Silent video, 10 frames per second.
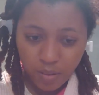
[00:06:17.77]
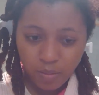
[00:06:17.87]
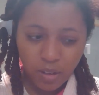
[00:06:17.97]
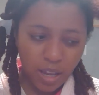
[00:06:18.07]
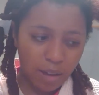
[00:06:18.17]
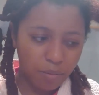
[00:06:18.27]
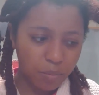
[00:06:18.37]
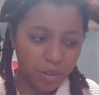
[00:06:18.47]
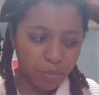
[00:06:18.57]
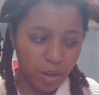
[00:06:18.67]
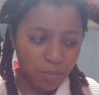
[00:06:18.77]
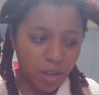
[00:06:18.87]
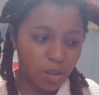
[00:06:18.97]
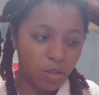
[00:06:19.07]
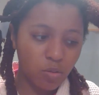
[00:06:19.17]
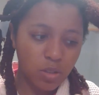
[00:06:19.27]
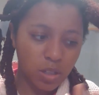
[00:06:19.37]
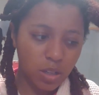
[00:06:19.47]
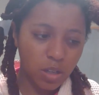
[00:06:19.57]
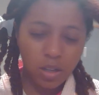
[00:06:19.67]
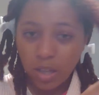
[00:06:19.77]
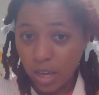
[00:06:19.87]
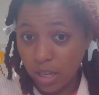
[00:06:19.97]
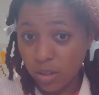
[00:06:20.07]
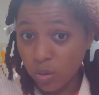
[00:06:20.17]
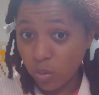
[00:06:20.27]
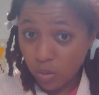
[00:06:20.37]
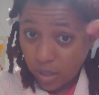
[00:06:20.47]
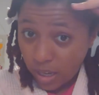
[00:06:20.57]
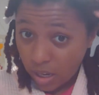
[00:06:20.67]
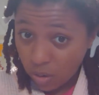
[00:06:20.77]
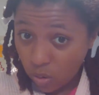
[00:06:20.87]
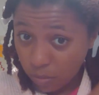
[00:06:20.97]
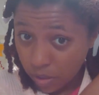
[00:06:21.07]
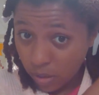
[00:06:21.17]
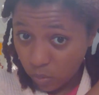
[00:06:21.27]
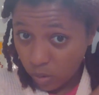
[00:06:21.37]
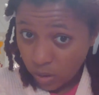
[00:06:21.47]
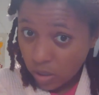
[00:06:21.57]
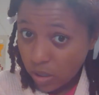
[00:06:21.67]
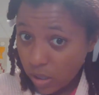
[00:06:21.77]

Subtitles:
well, I haven't been, but I'm not using a tool like I normally would.